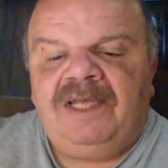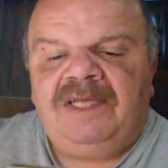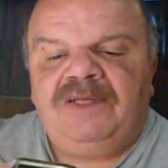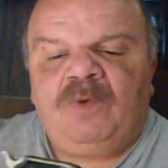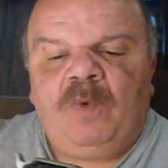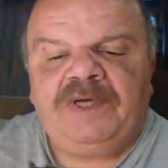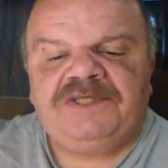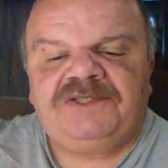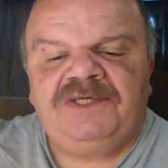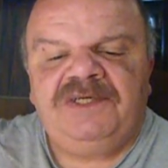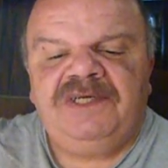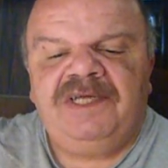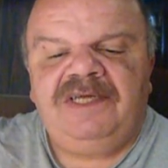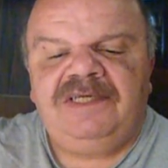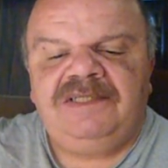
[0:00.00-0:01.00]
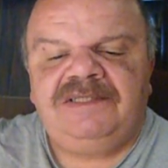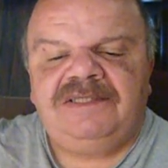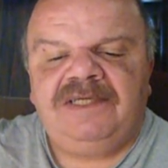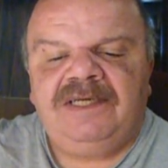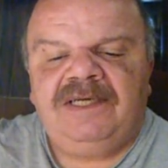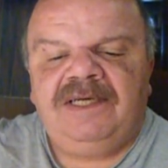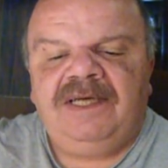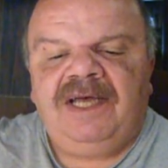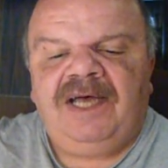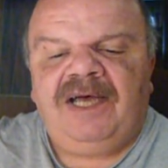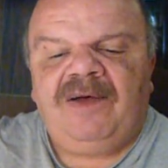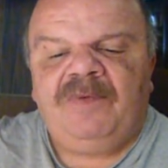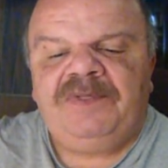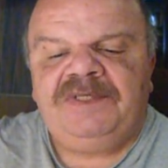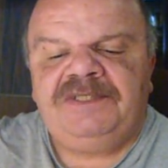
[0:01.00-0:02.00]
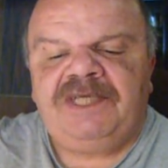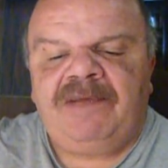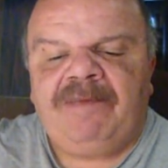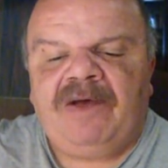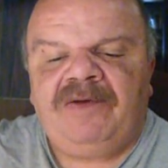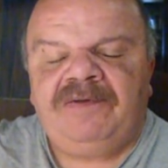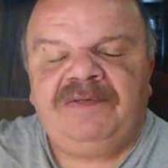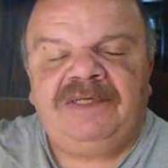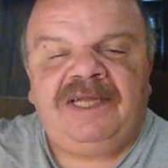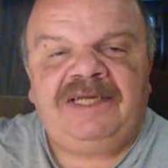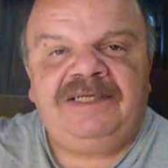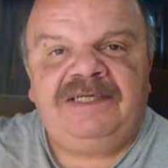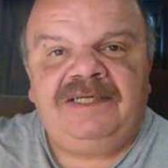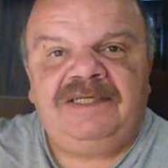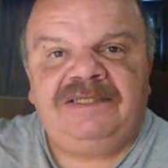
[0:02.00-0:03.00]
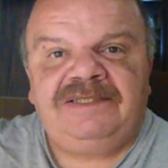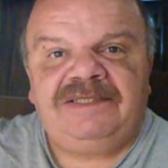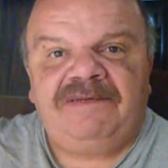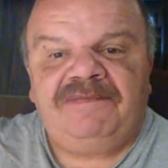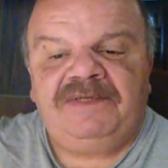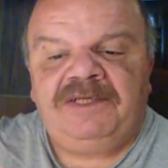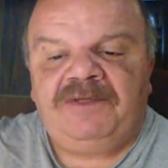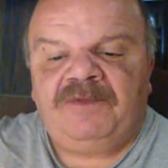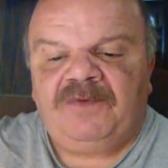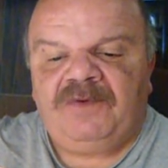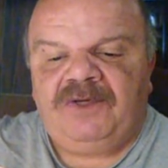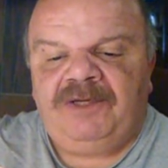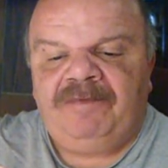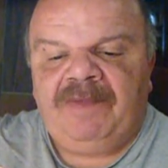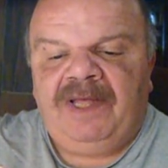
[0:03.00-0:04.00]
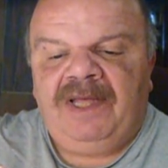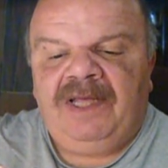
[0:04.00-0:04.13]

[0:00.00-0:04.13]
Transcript: In the Western days, when these came out in 1873,